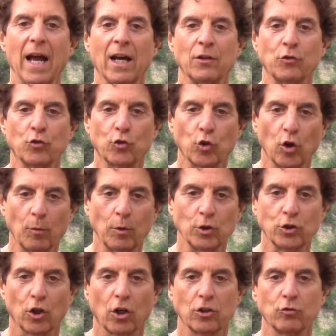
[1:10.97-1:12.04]
and
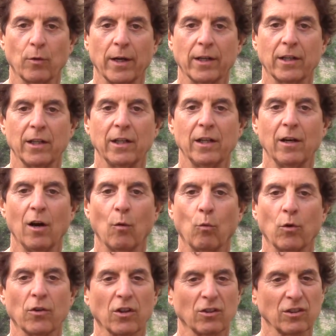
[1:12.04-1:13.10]
turbocharge Reiki
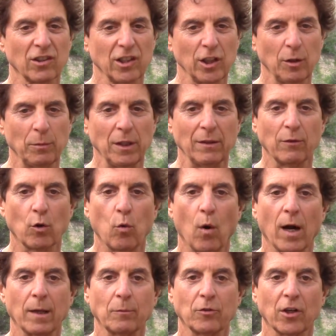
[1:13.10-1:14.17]
with a little bit of a
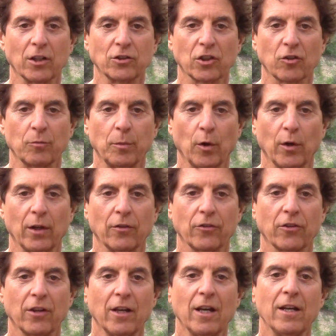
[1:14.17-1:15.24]
quantum touch
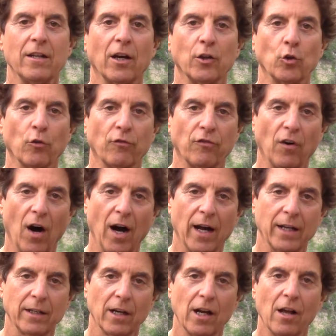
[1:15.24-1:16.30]
experience. Now you'll
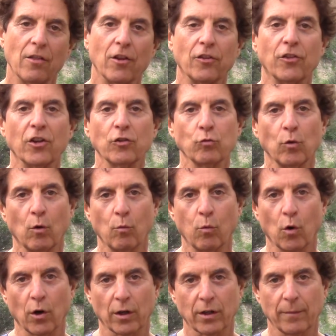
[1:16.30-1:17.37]
find that this will
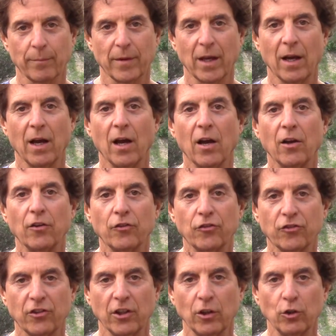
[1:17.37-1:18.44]
work
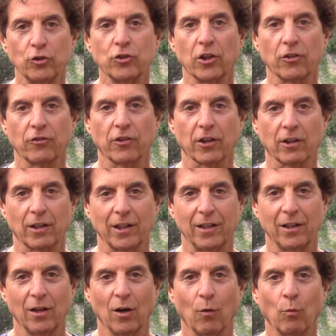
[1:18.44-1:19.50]
synergistically
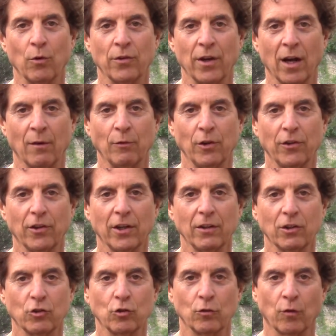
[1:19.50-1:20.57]
with everything
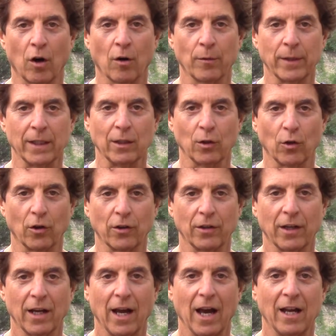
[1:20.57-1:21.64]
that you've already learned
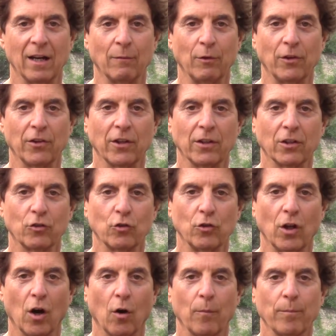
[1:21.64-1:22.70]
and everything that you
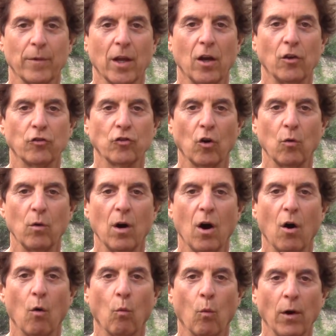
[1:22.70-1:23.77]
know. So
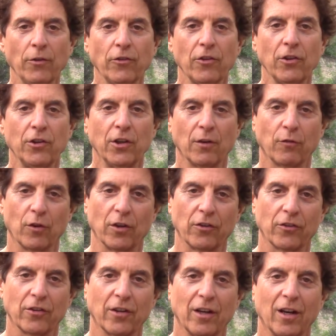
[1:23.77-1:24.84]
what's the
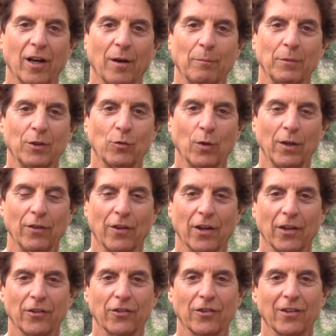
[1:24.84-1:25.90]
difference between
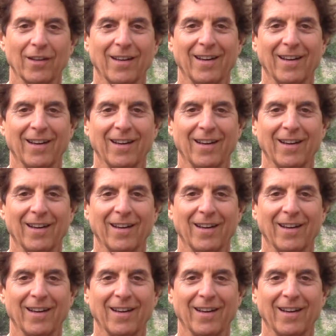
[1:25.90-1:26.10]
this